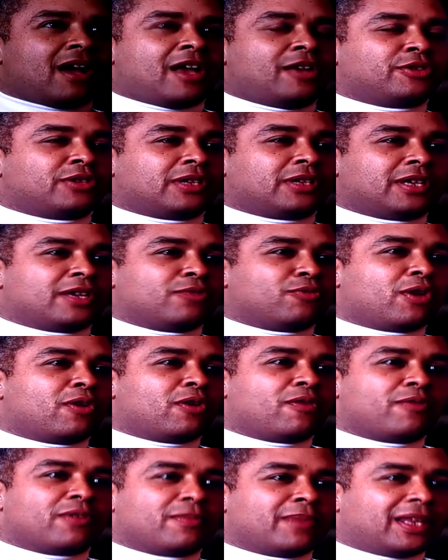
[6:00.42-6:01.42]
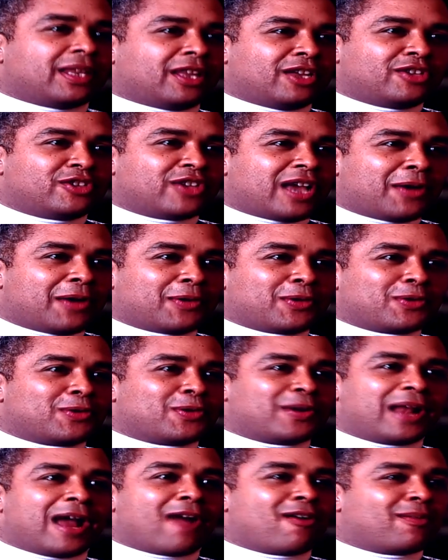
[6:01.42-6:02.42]
I usually can run over in my lunch hour
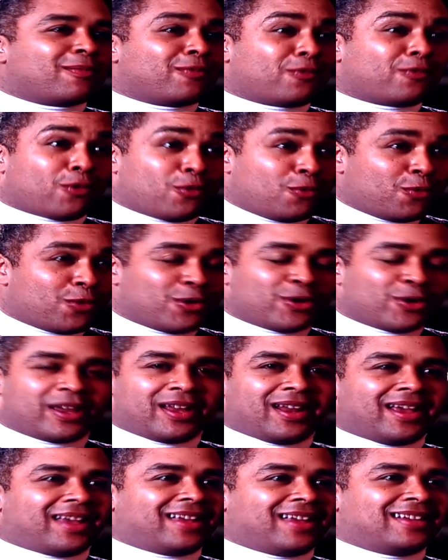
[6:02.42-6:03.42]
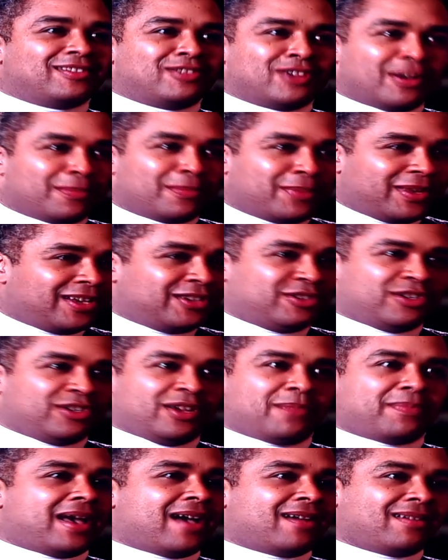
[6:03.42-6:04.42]
or an hour before work, and I can jump in and
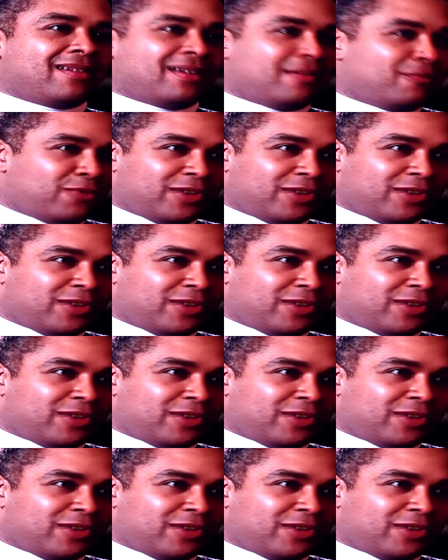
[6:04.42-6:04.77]
jump out, and I'm